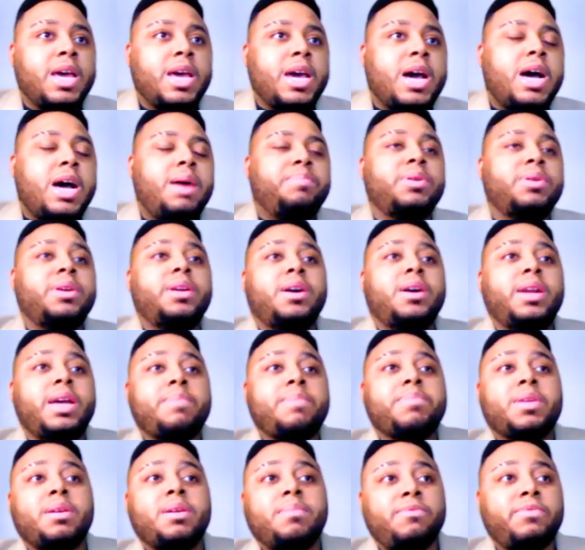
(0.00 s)
I put
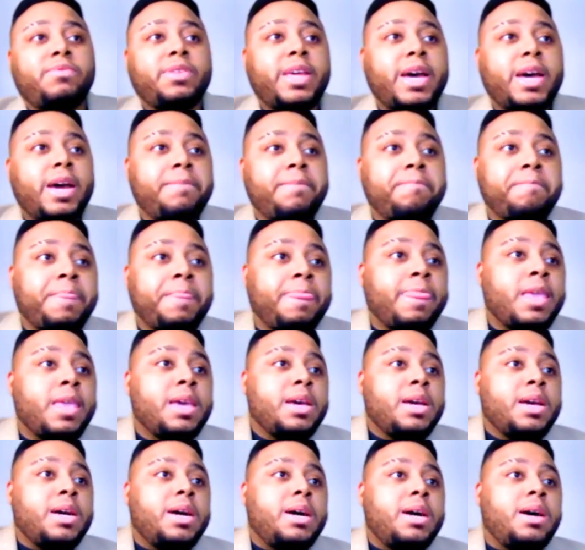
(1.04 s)
non-applicable for that.
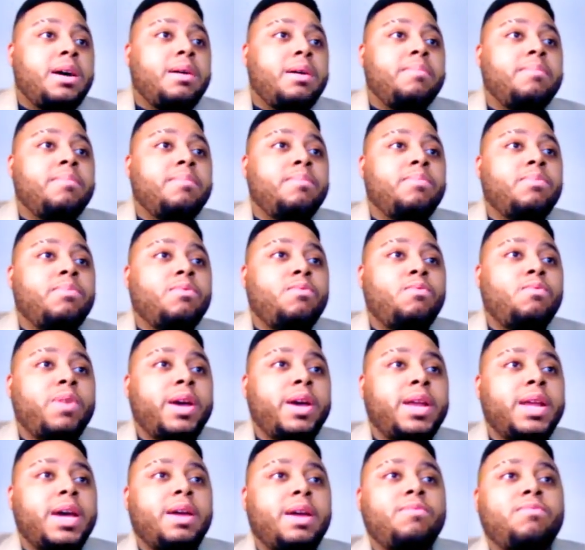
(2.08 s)

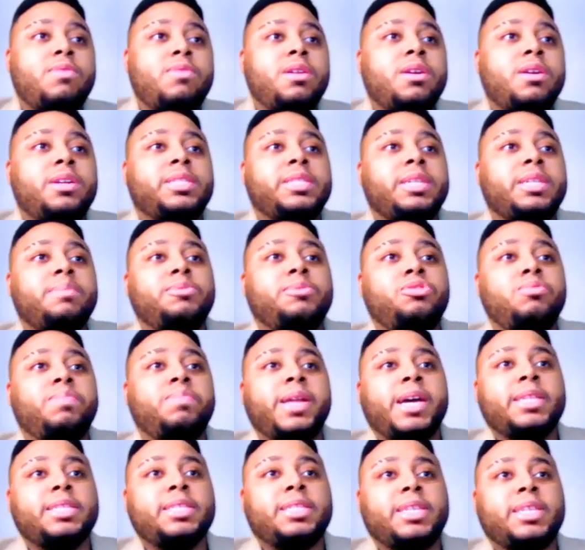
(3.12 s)
When and what are the steps you
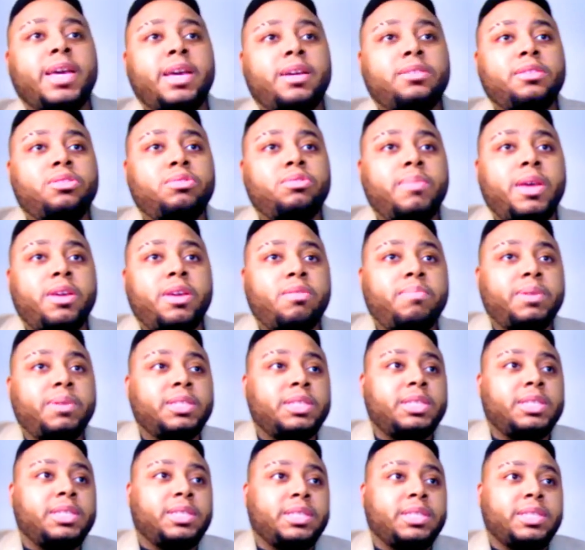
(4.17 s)
plan to take to make your
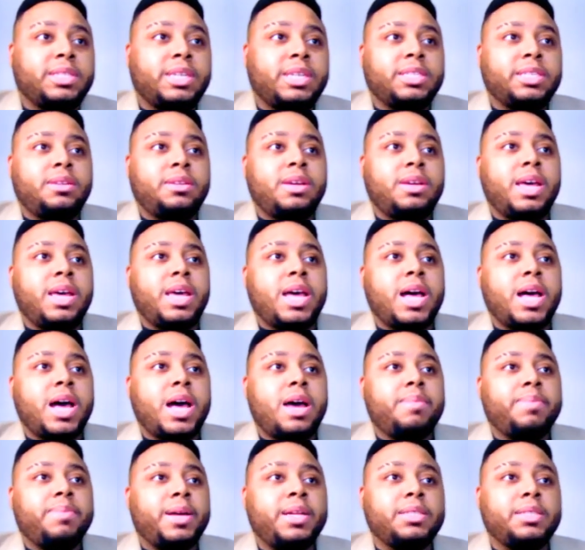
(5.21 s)
business a success?
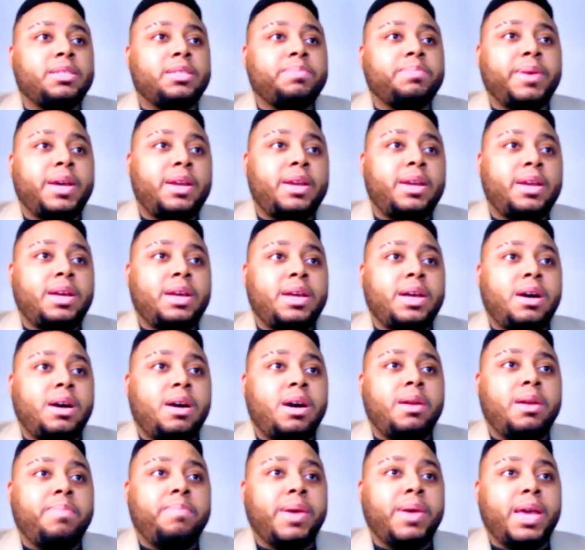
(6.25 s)
I plan to spend
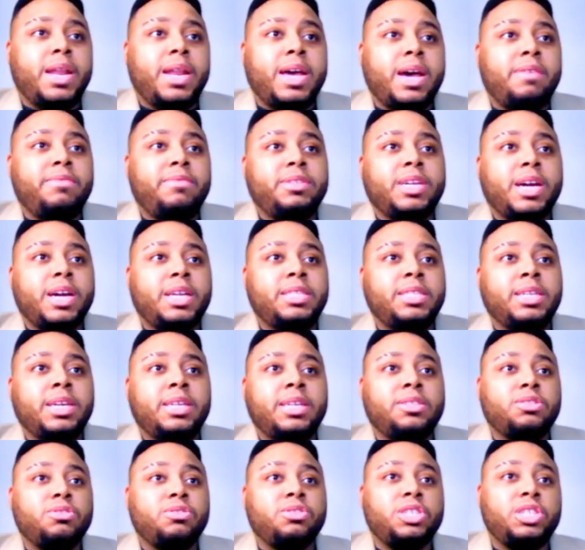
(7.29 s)
on paid advertising
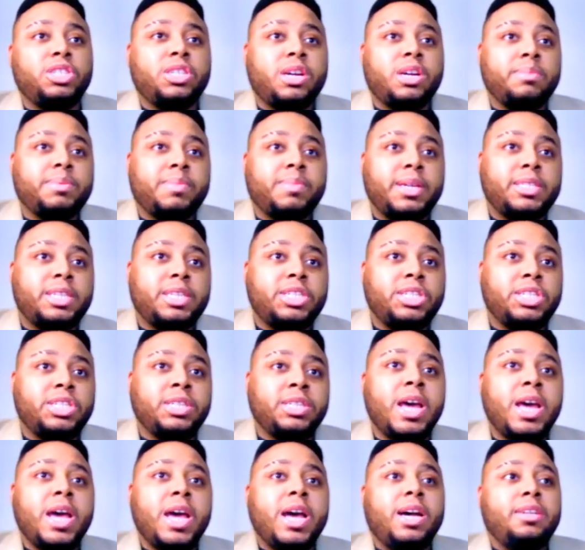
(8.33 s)
and search engine optimization,
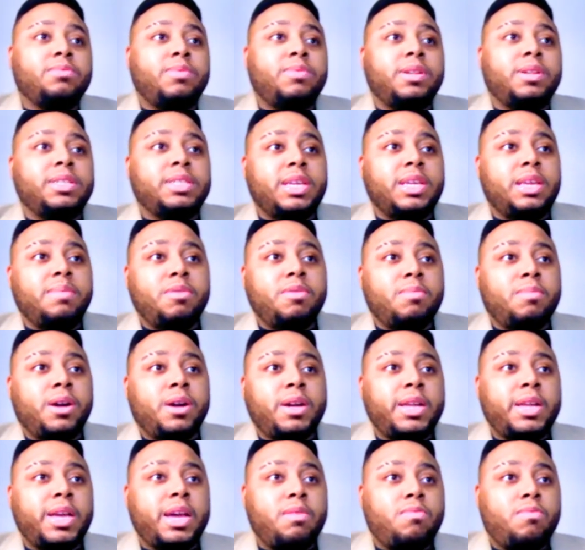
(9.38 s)
as well as email
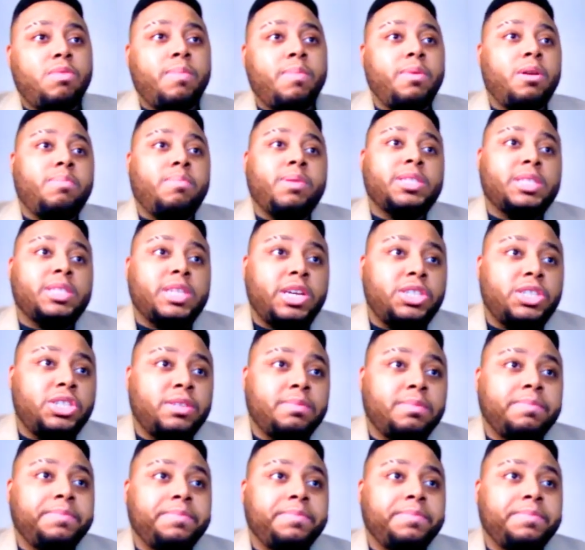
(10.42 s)
marketing and webinar presentation.